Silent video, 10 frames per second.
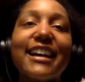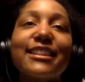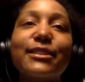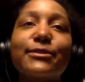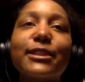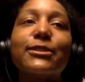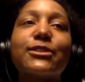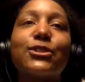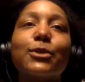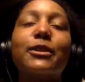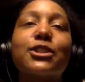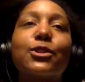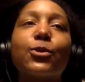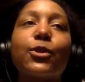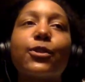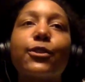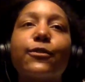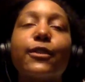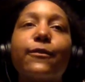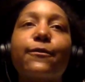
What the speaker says: love goats so much. So for